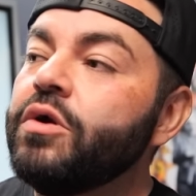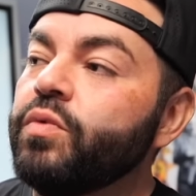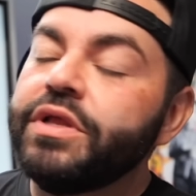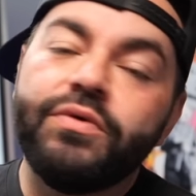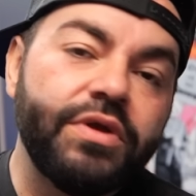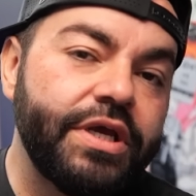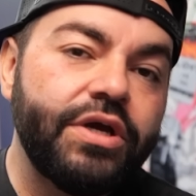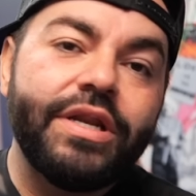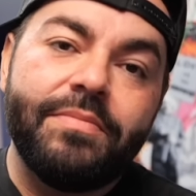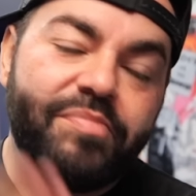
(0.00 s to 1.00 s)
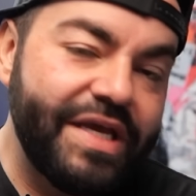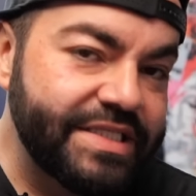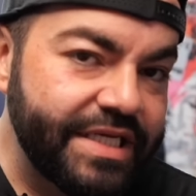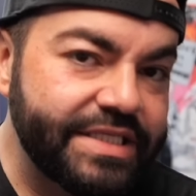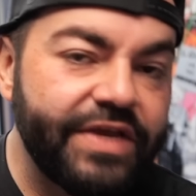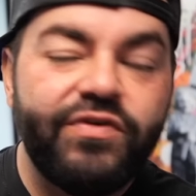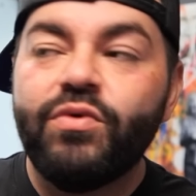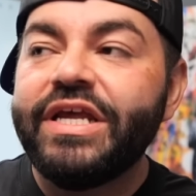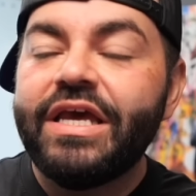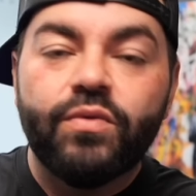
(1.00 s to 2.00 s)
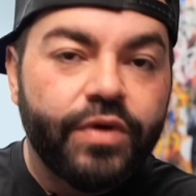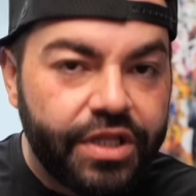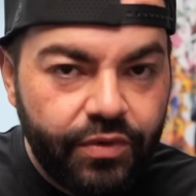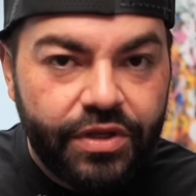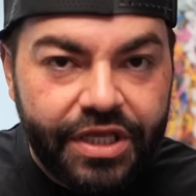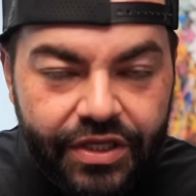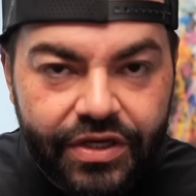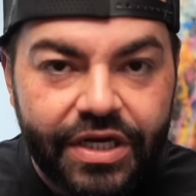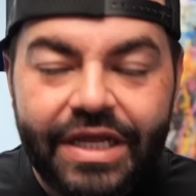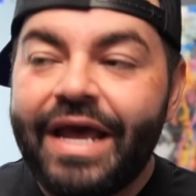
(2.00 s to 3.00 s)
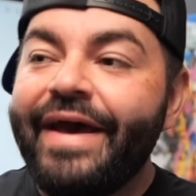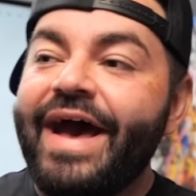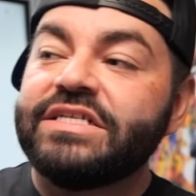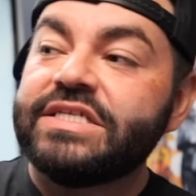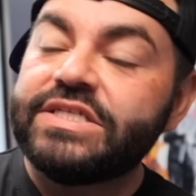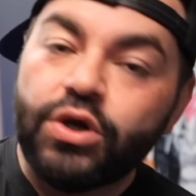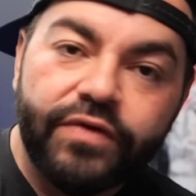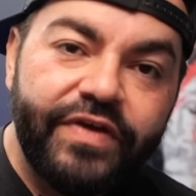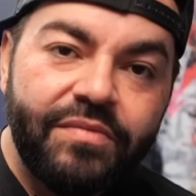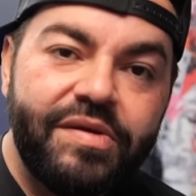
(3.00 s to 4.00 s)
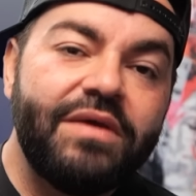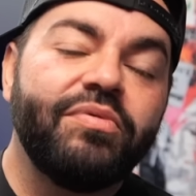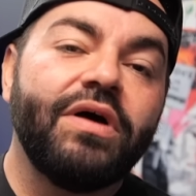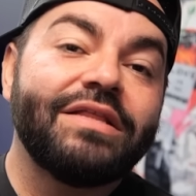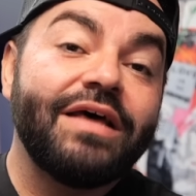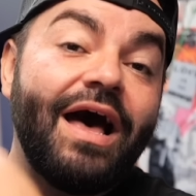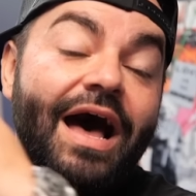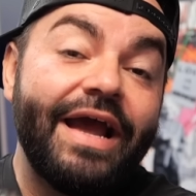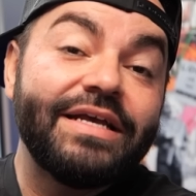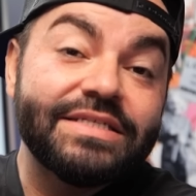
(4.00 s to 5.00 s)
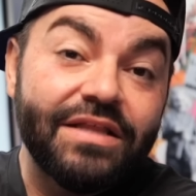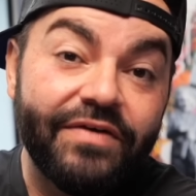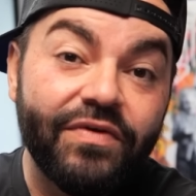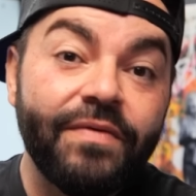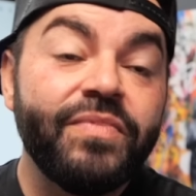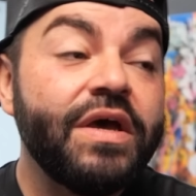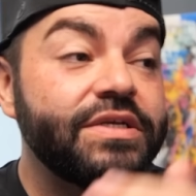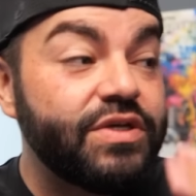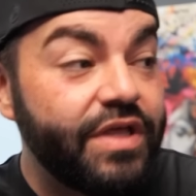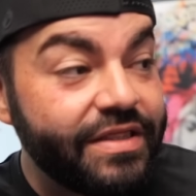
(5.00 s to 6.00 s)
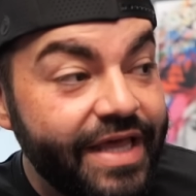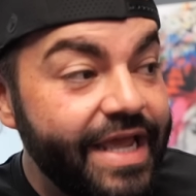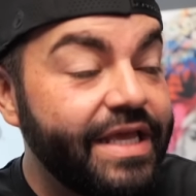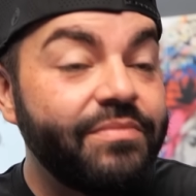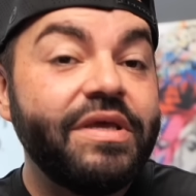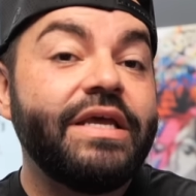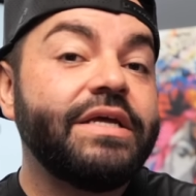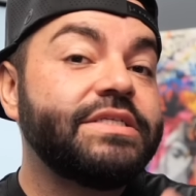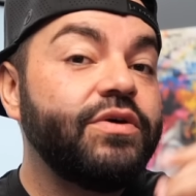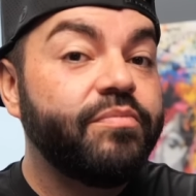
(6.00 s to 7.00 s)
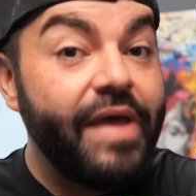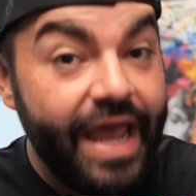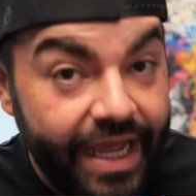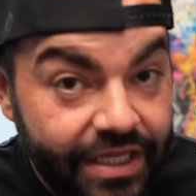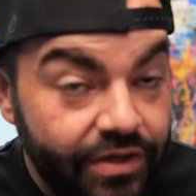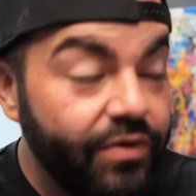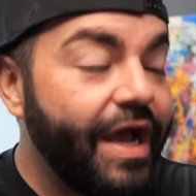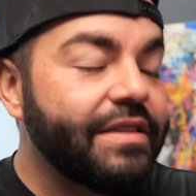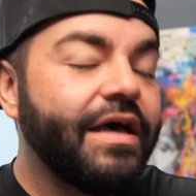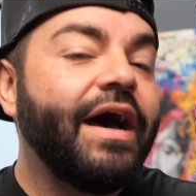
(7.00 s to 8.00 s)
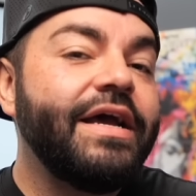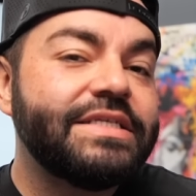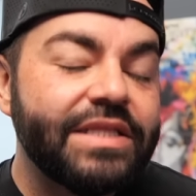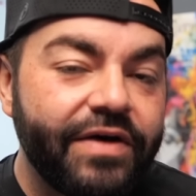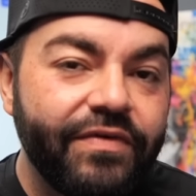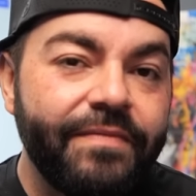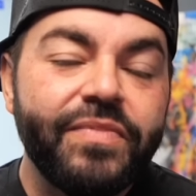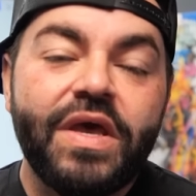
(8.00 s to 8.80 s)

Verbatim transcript: really, really good at business, if you want to get really, really good at serving people at the highest level so that they can begin to pay you at the highest level,